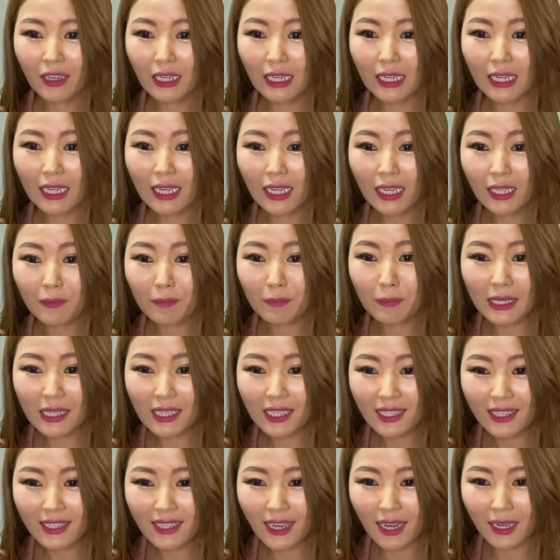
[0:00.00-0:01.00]
yeah. eat
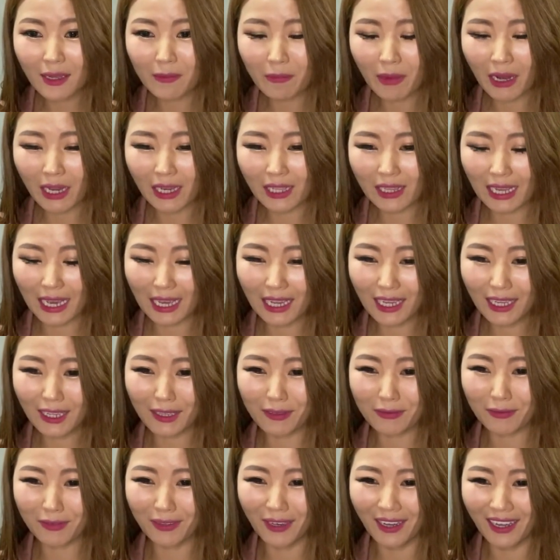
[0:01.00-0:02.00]
pizza in my
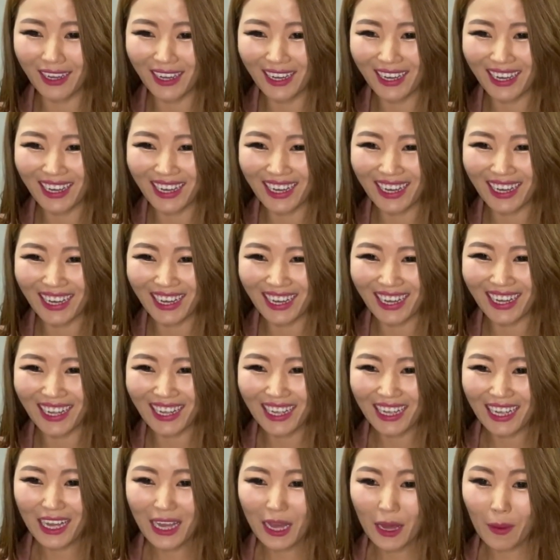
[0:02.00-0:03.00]
life.
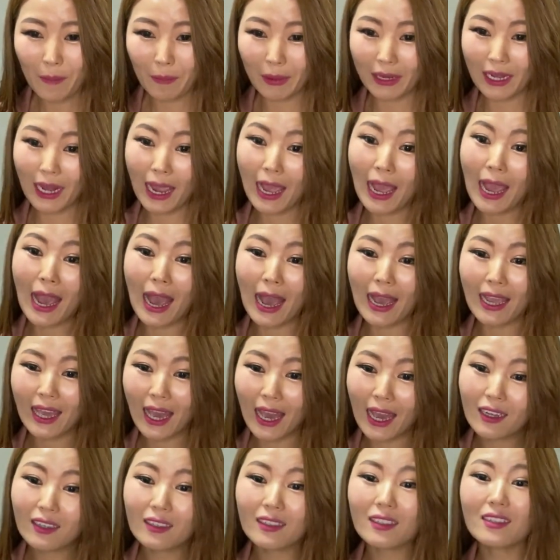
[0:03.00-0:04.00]
Yeah. But I, ha I
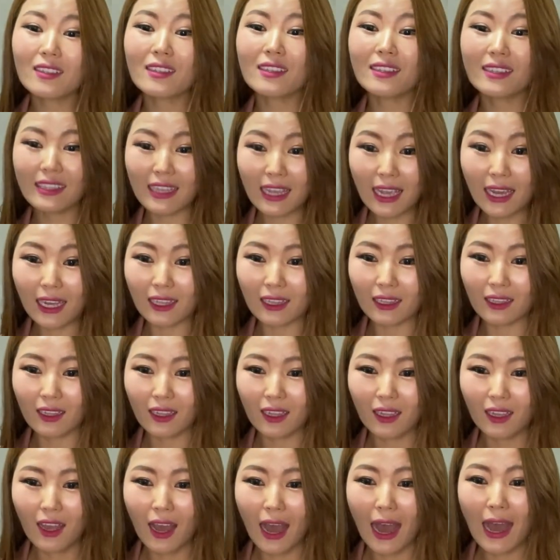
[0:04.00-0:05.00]
had to sell.
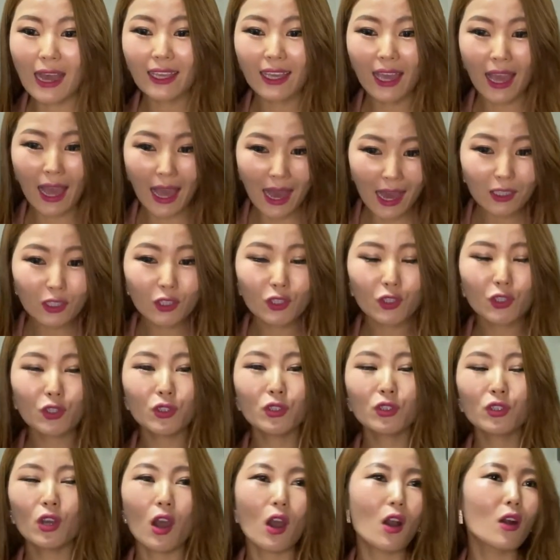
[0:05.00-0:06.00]
I had to
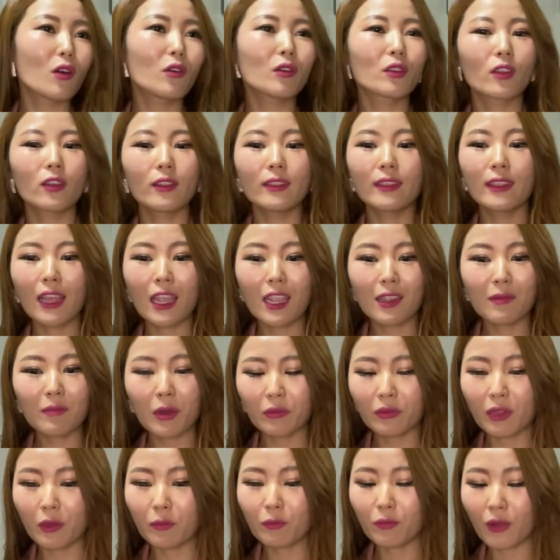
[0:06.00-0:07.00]
mm. know the name
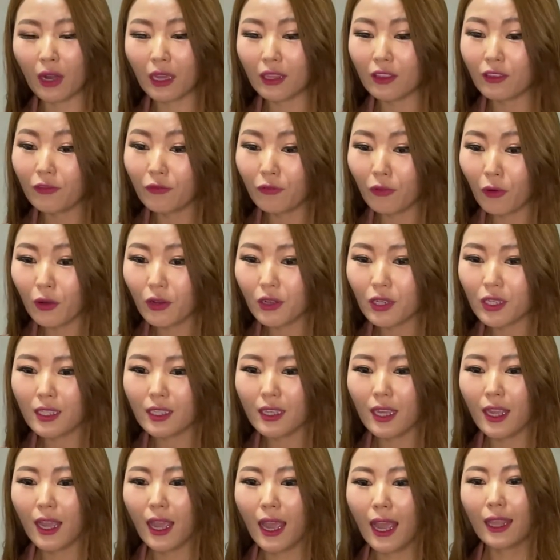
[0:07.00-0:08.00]
of the bread first,
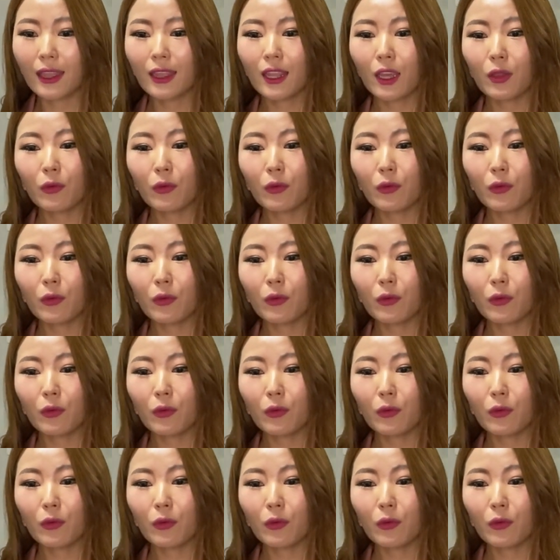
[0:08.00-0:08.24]
and